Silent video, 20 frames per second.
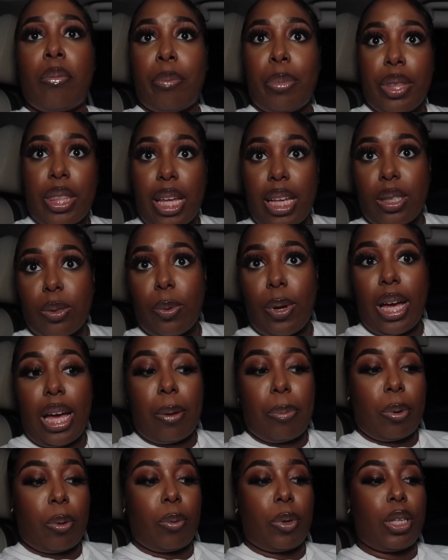But that's what
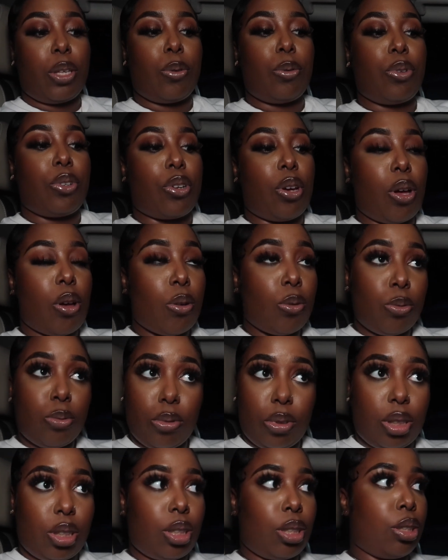happened when you
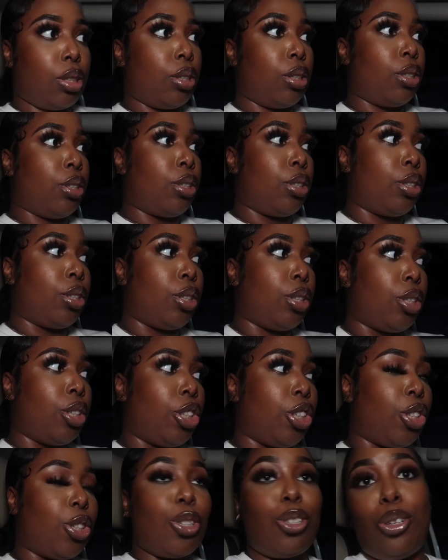don't
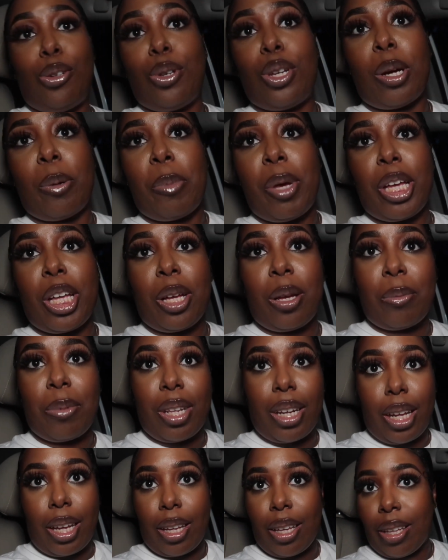do your makeup
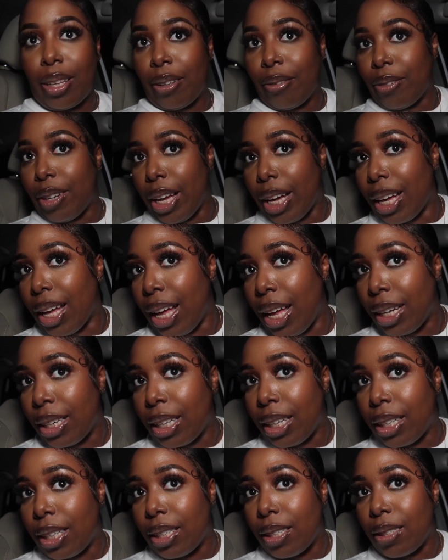the day of. Like I
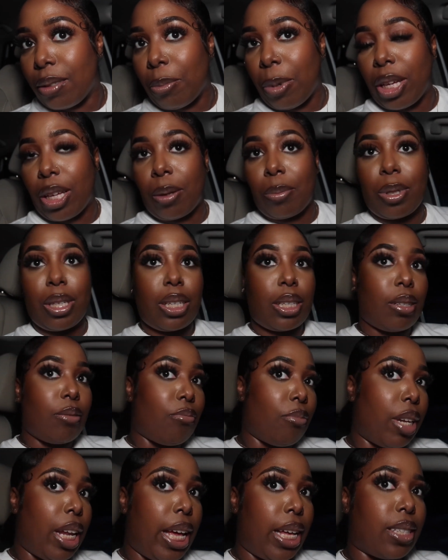did this makeup
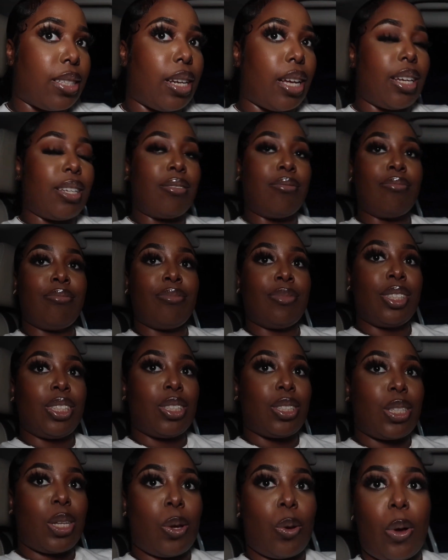last night.
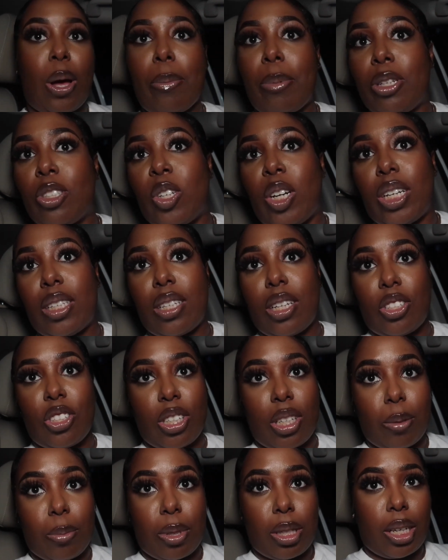So I've been trying to touch
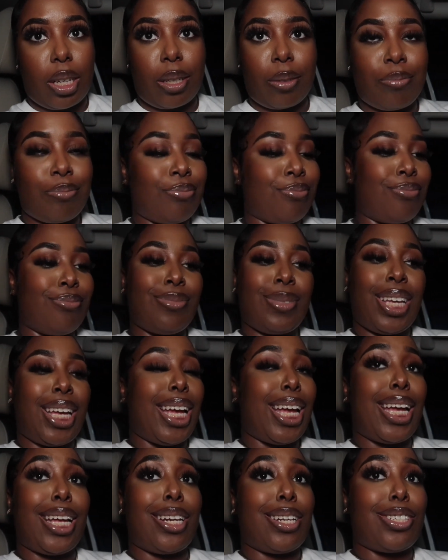it up today.
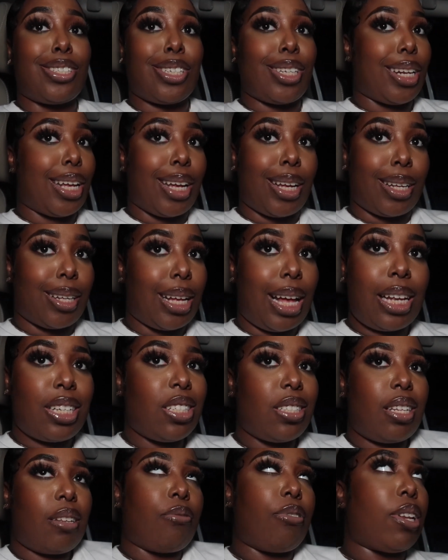And it shit ain't. I
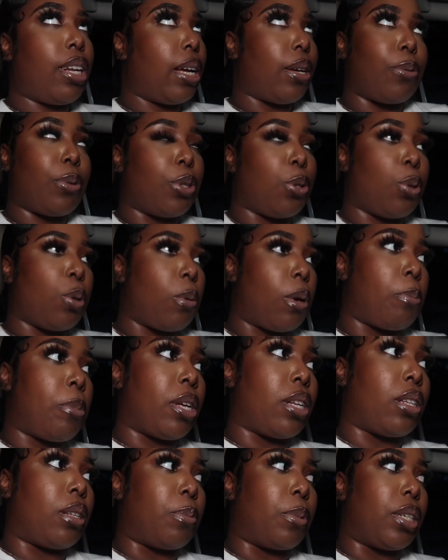just didn't feel like redoing my
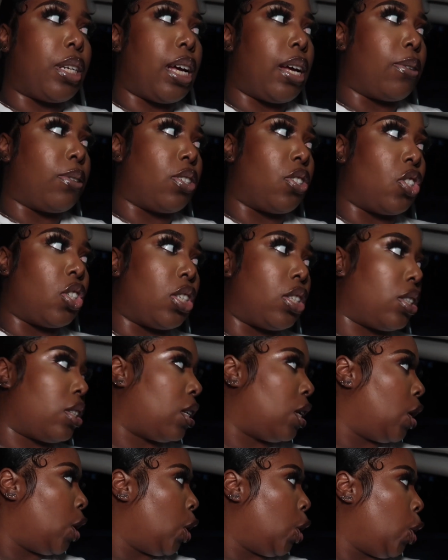makeup and now it's just
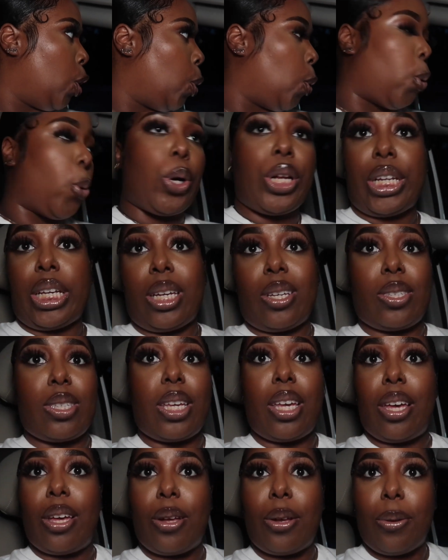oily as
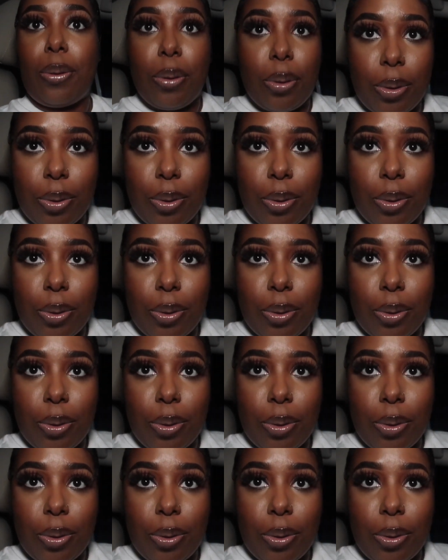hell.